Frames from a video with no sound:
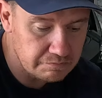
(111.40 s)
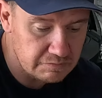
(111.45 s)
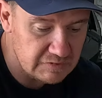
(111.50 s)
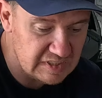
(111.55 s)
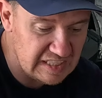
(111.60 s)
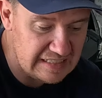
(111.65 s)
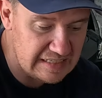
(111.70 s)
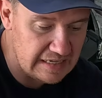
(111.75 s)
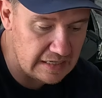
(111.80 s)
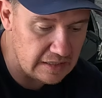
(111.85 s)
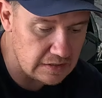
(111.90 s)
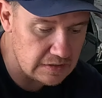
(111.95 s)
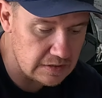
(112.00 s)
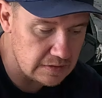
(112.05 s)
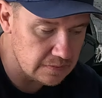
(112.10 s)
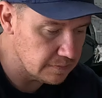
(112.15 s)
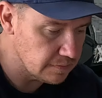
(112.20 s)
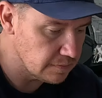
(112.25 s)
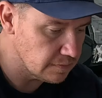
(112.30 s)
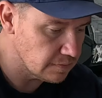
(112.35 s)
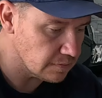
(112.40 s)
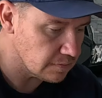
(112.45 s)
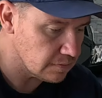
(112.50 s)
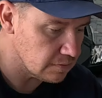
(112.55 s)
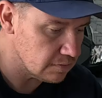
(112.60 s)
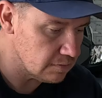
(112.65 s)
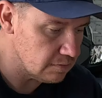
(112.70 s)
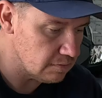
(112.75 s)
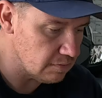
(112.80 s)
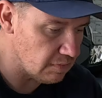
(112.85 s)
details,
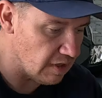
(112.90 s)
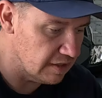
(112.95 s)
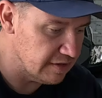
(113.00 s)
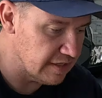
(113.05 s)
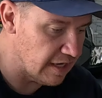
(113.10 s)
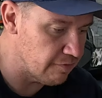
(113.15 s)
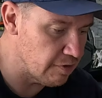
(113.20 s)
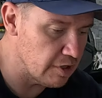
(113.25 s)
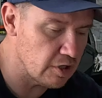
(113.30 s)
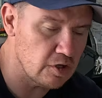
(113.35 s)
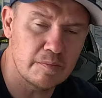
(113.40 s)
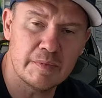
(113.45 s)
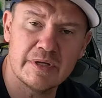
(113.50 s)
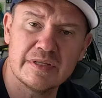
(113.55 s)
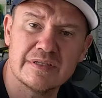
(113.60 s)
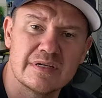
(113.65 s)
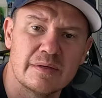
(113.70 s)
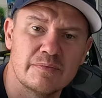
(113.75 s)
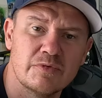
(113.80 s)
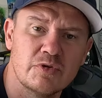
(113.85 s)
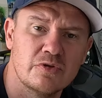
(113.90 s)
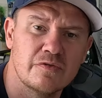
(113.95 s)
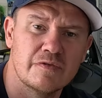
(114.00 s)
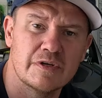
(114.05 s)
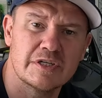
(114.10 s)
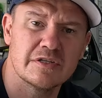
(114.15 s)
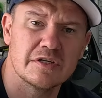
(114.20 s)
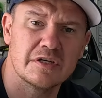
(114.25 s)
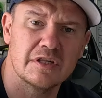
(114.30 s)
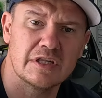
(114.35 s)
they recommend some
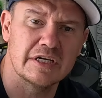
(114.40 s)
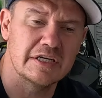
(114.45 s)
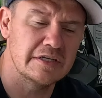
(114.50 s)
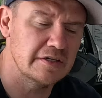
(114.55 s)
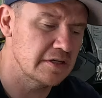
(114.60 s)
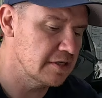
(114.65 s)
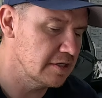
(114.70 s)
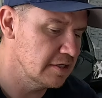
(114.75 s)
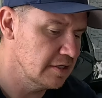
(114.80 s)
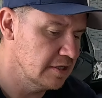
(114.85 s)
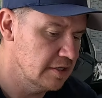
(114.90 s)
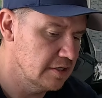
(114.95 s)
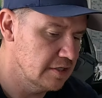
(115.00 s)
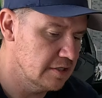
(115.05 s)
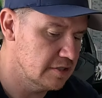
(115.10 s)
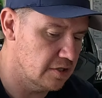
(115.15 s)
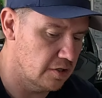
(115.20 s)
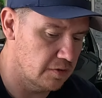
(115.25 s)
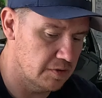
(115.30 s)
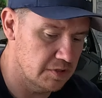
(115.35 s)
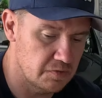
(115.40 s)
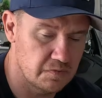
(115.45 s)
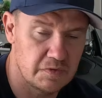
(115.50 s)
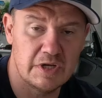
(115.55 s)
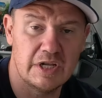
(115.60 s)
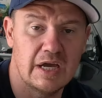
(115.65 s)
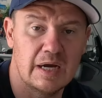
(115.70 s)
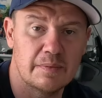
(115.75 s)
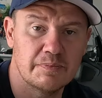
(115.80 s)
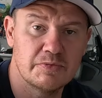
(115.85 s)
universal cleaner, so it's
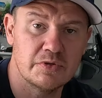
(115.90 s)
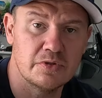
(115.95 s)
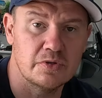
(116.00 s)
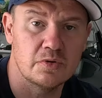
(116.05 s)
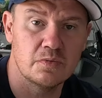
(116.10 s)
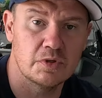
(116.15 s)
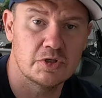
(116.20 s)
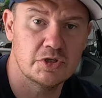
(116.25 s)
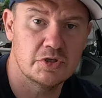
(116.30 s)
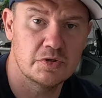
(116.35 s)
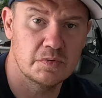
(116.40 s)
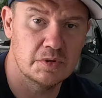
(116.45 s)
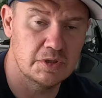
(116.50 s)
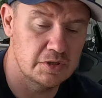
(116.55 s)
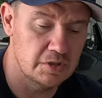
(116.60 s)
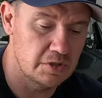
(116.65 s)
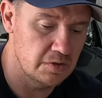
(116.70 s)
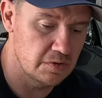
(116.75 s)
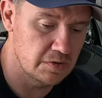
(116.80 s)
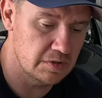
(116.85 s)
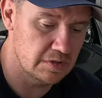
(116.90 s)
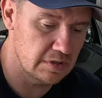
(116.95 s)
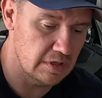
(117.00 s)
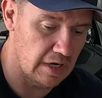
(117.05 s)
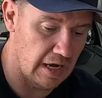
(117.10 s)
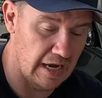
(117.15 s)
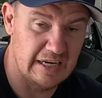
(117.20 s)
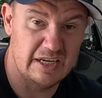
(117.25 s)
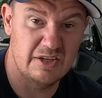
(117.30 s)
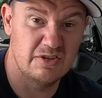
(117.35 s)
really up to you what you will use.
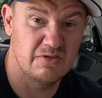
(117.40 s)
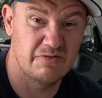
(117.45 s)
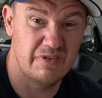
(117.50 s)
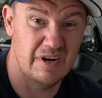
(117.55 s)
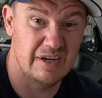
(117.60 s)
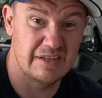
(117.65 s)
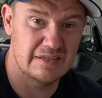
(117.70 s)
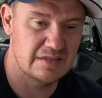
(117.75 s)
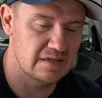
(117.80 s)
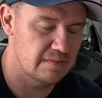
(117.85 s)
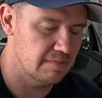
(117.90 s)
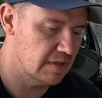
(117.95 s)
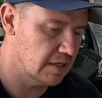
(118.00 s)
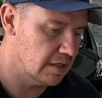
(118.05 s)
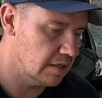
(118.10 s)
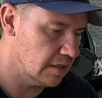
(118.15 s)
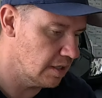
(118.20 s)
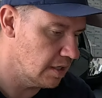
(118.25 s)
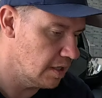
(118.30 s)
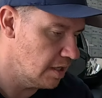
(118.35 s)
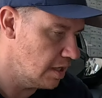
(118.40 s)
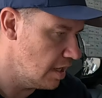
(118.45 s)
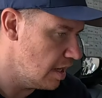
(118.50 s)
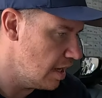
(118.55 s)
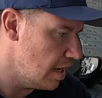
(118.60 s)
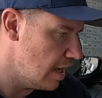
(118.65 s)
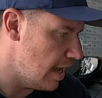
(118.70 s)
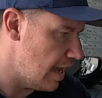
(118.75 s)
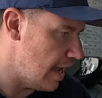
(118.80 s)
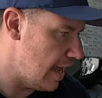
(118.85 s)
I need to find something.
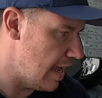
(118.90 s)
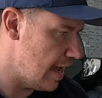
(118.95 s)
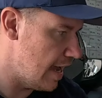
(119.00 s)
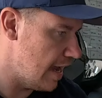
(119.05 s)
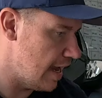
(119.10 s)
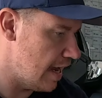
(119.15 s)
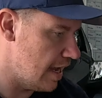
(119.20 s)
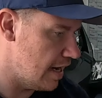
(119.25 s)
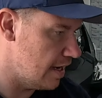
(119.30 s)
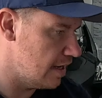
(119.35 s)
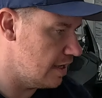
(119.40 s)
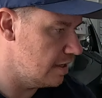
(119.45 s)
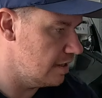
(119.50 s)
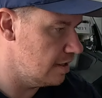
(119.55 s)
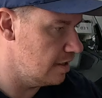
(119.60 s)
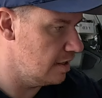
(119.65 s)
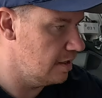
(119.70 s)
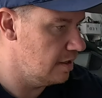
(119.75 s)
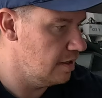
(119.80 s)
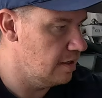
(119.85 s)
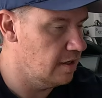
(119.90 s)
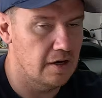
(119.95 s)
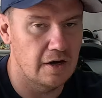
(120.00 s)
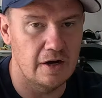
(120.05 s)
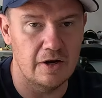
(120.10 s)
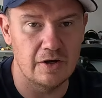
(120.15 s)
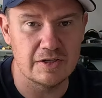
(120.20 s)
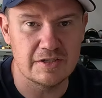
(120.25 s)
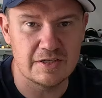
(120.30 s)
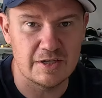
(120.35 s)
And
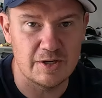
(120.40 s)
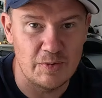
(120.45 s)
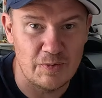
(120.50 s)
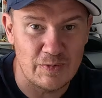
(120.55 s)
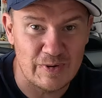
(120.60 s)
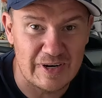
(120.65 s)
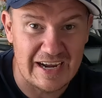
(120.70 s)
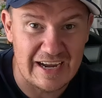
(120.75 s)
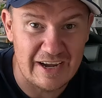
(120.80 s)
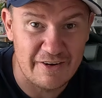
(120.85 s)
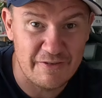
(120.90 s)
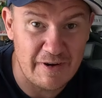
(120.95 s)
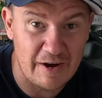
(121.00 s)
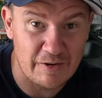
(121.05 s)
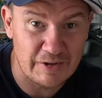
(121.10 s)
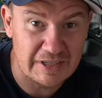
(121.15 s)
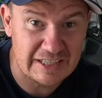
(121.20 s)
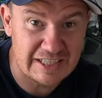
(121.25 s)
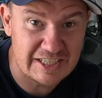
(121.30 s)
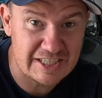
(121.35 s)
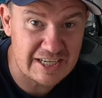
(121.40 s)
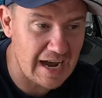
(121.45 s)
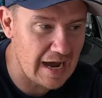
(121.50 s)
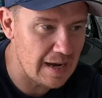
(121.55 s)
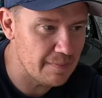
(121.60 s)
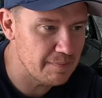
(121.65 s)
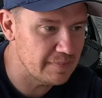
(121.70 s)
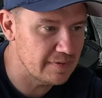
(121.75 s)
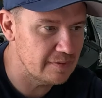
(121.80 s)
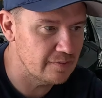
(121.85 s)
also what I have found in the
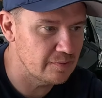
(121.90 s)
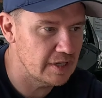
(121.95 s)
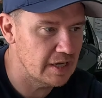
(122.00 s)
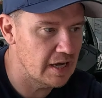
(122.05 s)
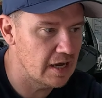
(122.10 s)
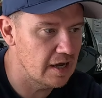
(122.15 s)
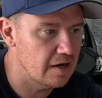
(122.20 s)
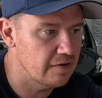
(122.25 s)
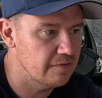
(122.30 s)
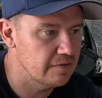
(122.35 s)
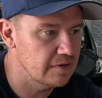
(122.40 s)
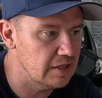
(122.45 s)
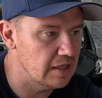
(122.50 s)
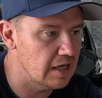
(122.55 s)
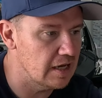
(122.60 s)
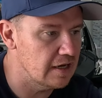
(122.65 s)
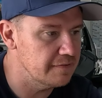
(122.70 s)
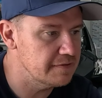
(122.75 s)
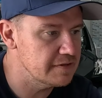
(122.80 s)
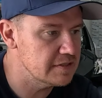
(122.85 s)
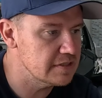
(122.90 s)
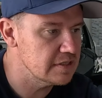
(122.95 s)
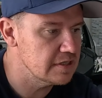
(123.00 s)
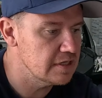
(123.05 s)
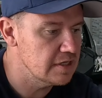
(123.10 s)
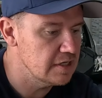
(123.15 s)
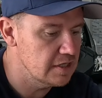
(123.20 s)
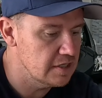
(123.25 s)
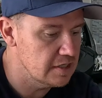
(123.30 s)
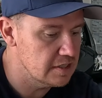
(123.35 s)
shop, we have gloves,
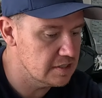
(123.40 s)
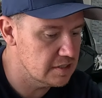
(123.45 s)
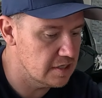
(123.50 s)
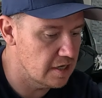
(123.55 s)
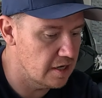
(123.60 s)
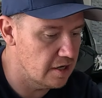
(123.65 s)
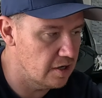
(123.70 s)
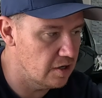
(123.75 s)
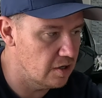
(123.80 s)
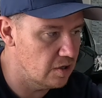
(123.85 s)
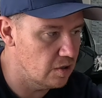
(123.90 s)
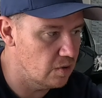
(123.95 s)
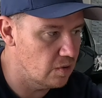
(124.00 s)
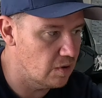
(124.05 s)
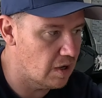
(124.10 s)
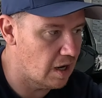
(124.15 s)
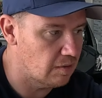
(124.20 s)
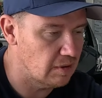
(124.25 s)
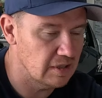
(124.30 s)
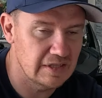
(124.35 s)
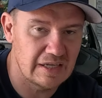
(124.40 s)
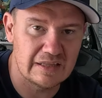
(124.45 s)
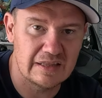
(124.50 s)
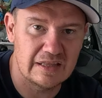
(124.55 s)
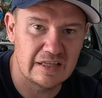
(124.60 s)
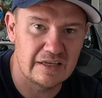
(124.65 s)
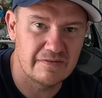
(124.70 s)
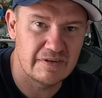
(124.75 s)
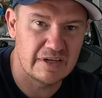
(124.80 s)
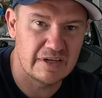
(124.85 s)
so I will not leave